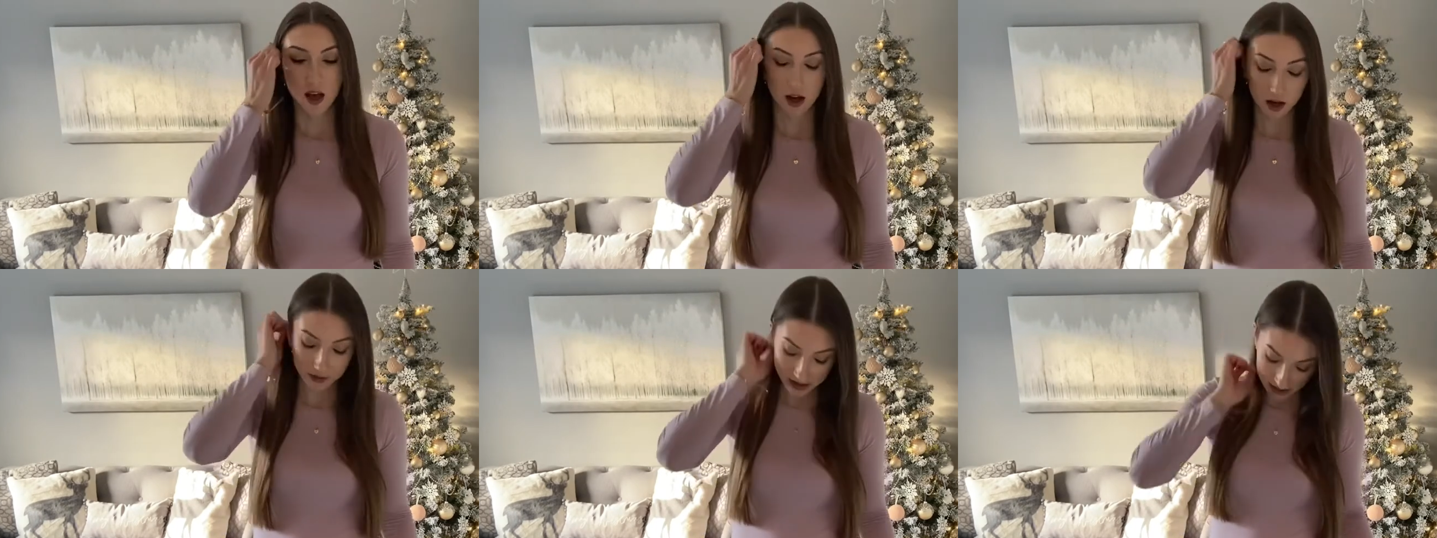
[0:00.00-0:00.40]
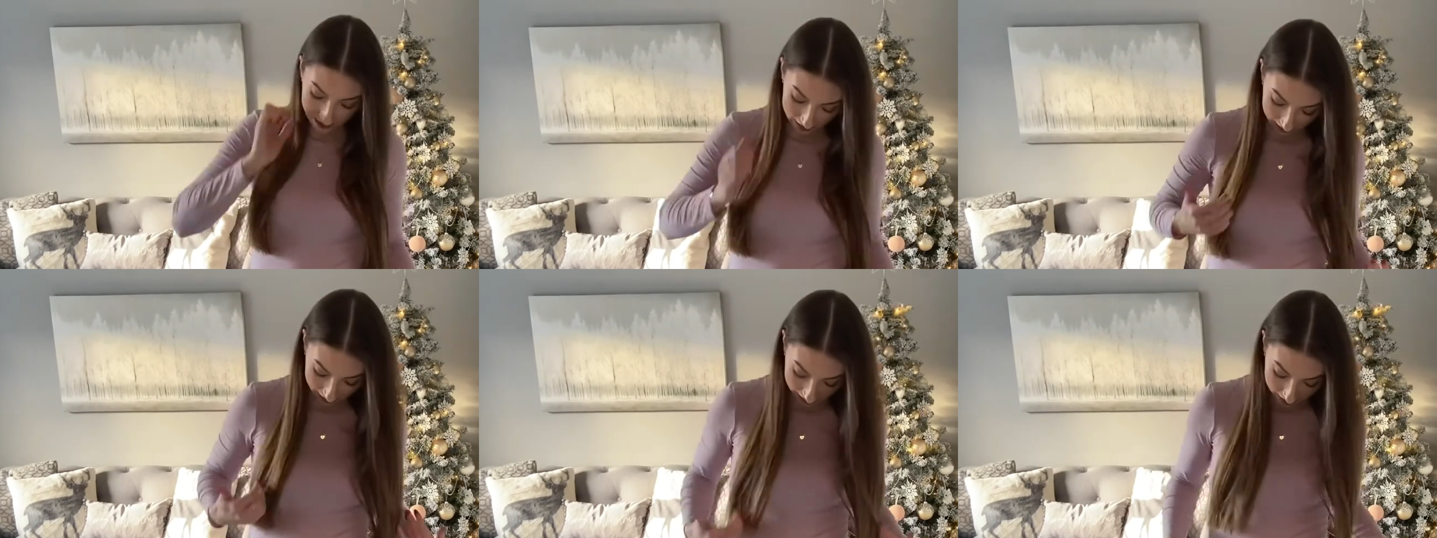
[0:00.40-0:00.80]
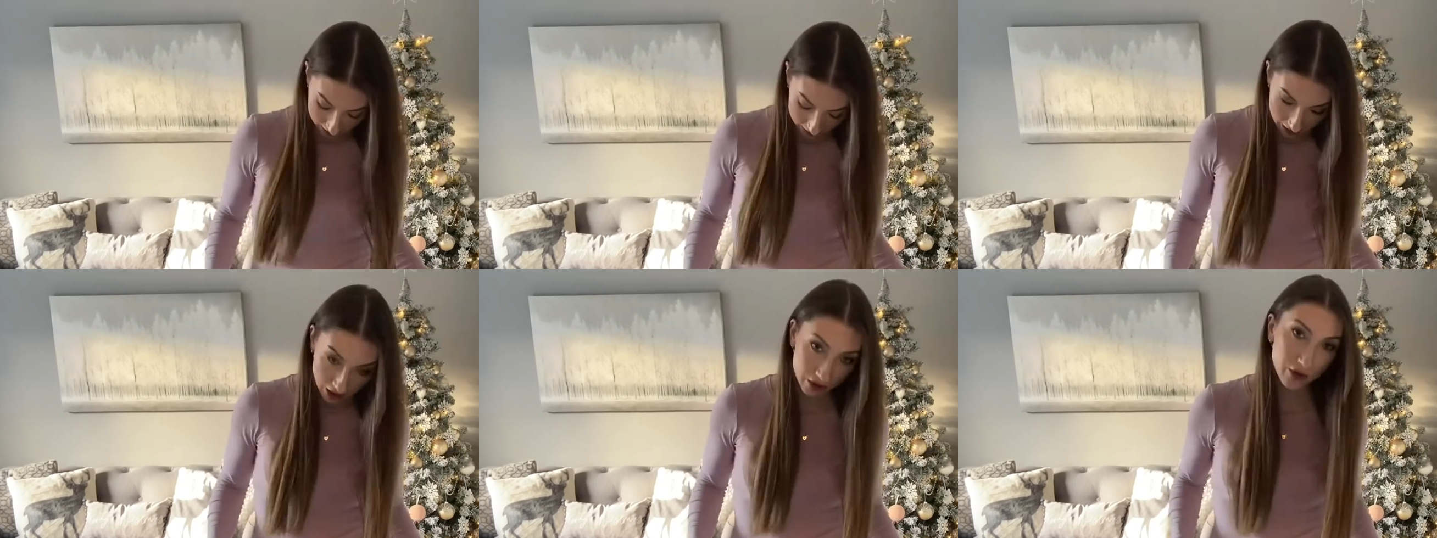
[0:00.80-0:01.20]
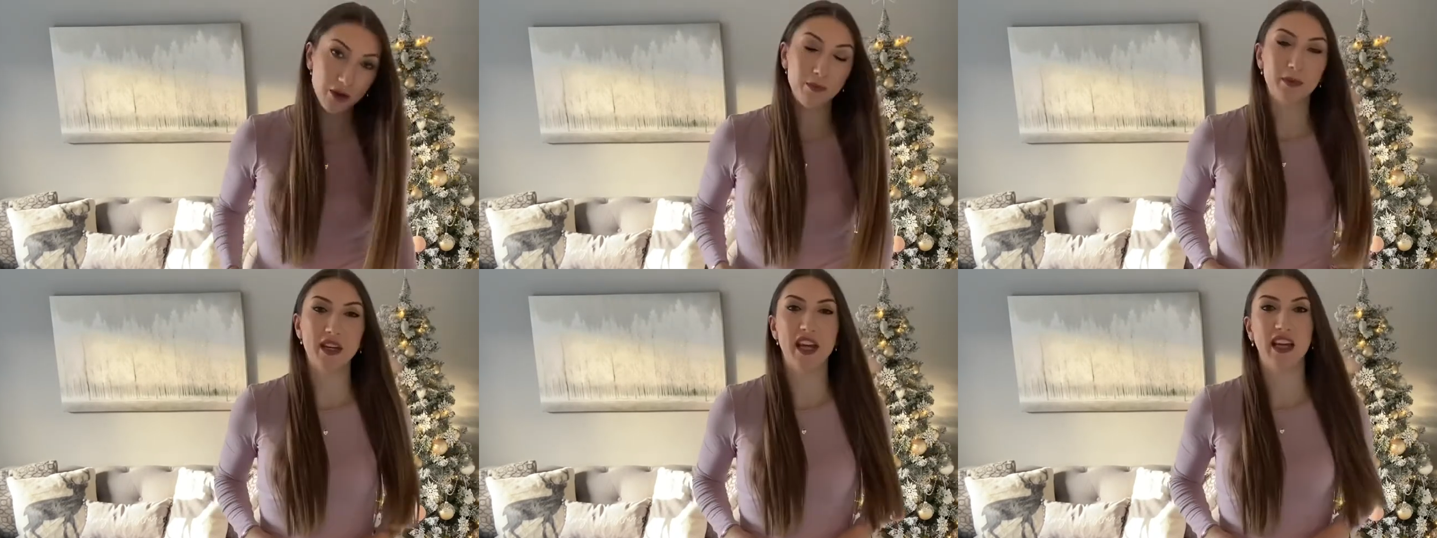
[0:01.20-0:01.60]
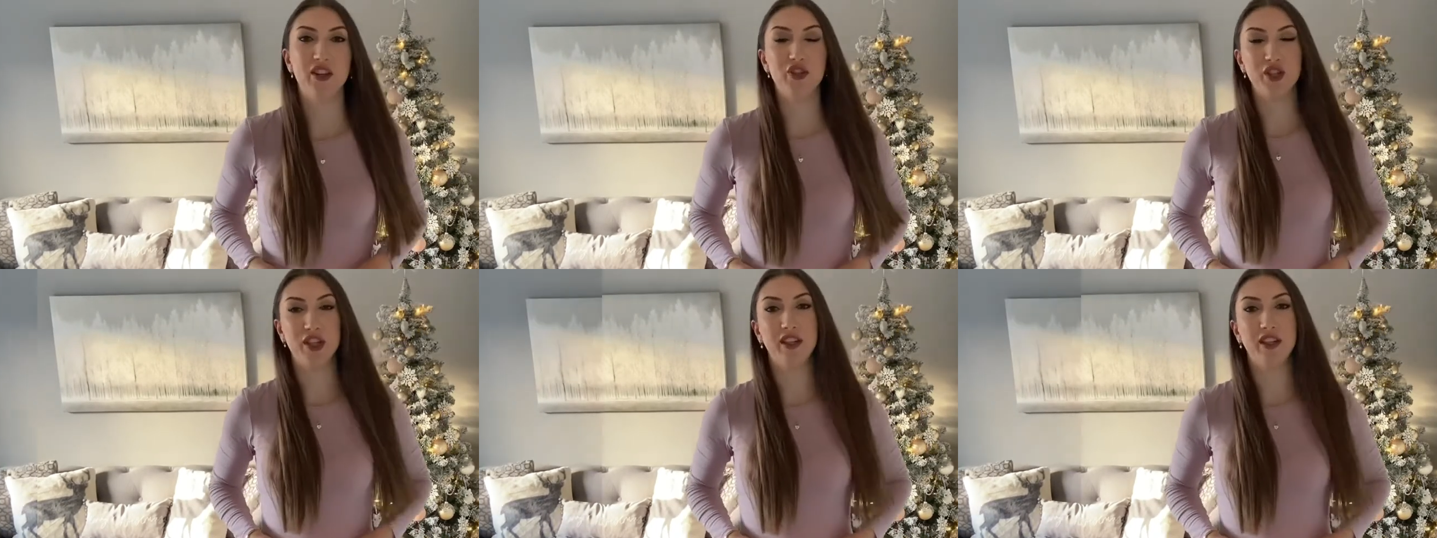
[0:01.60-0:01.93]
I really like the colour combination,